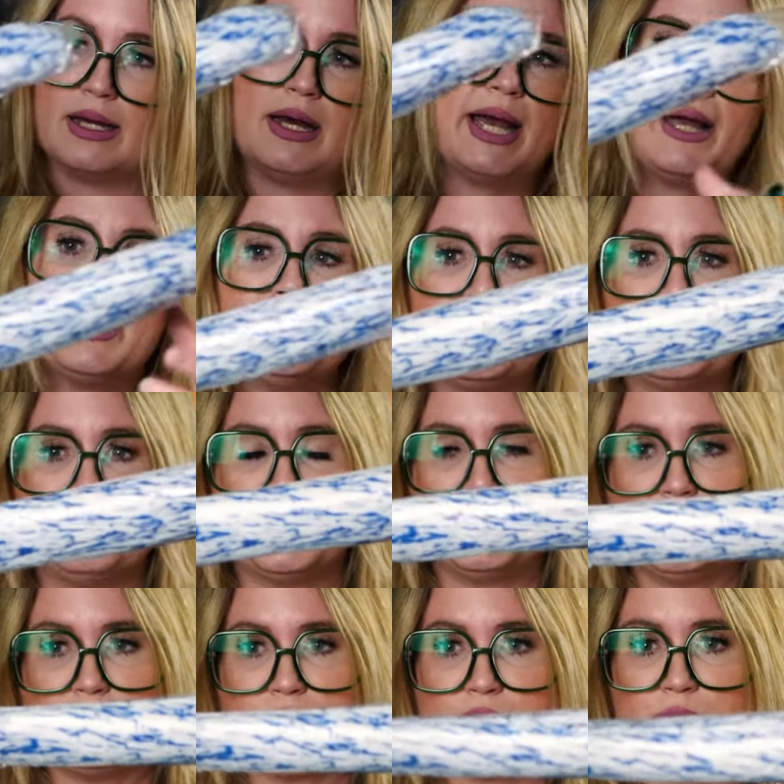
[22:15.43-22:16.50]
I got another one of
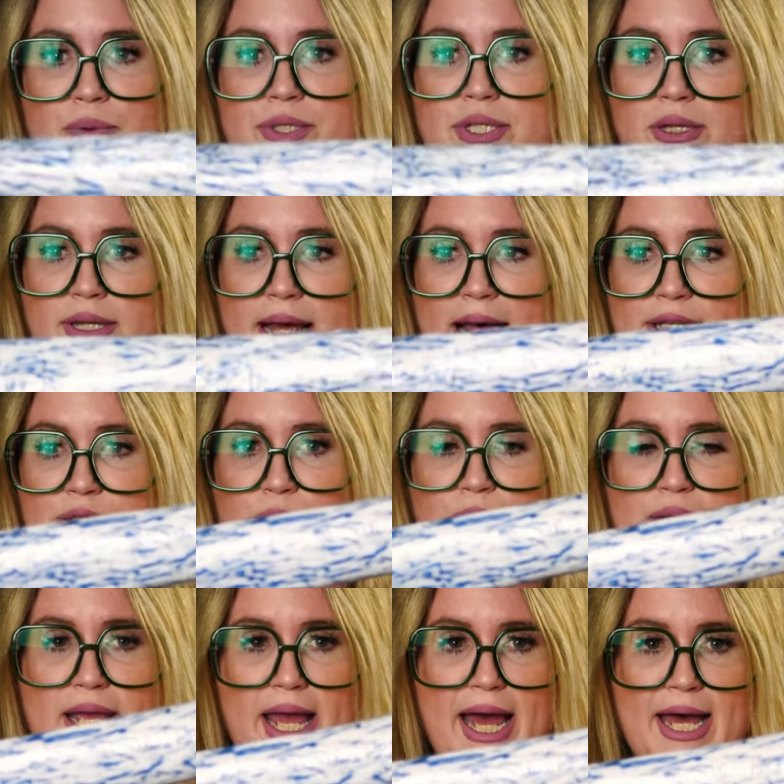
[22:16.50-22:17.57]
these. This was the last one
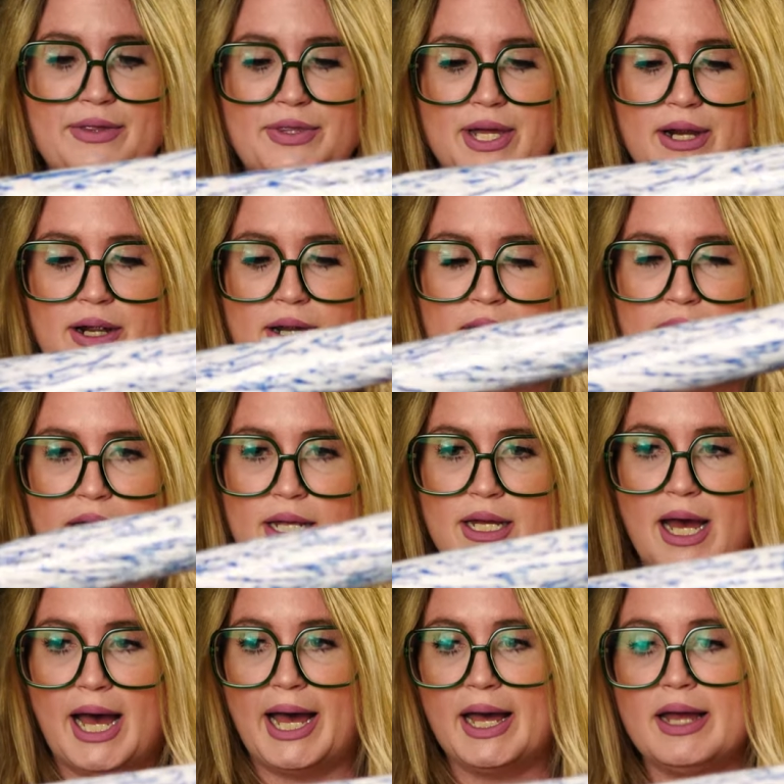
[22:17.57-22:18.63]
they had there.
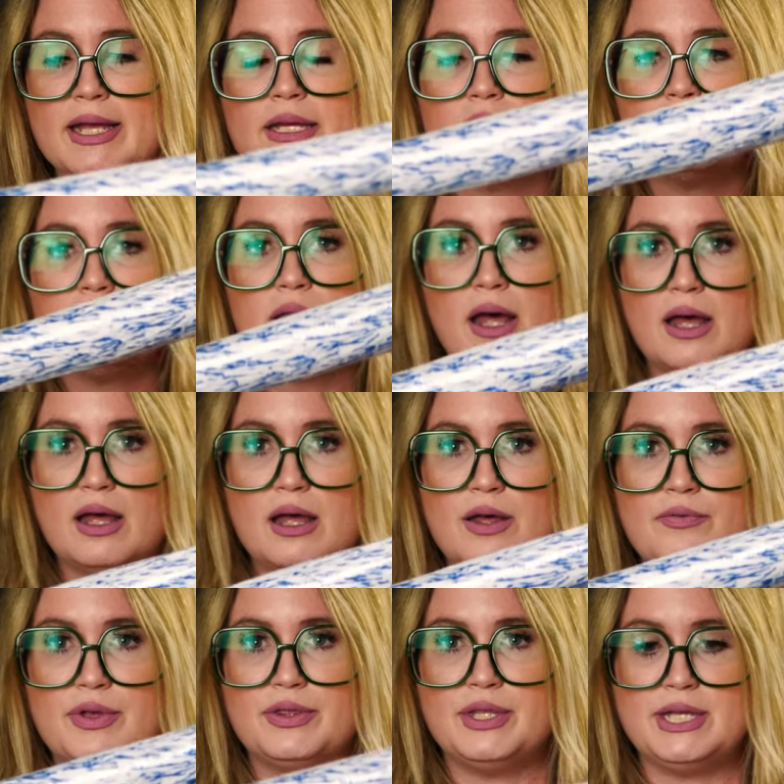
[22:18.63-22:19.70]
I
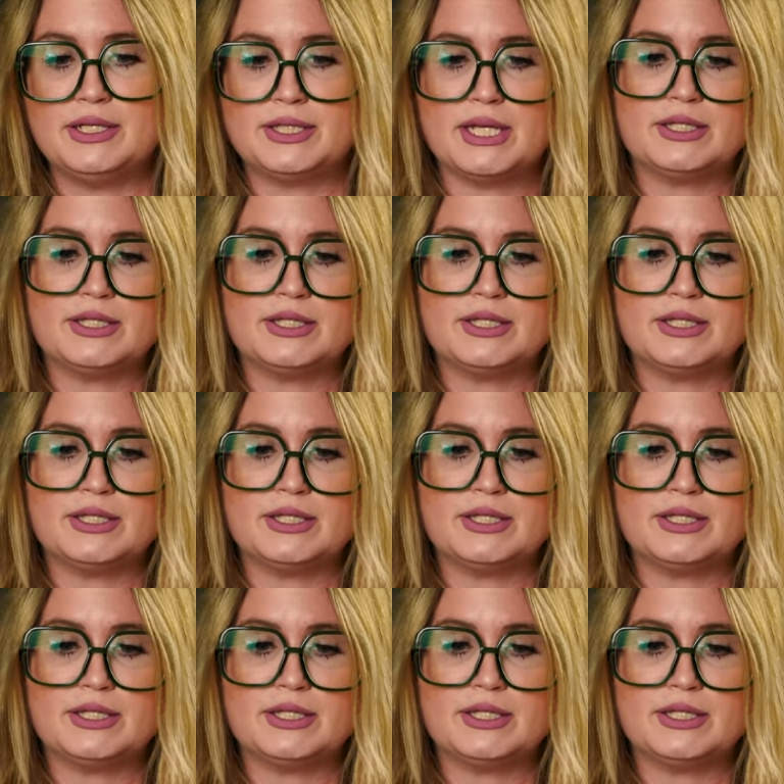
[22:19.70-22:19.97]
love these.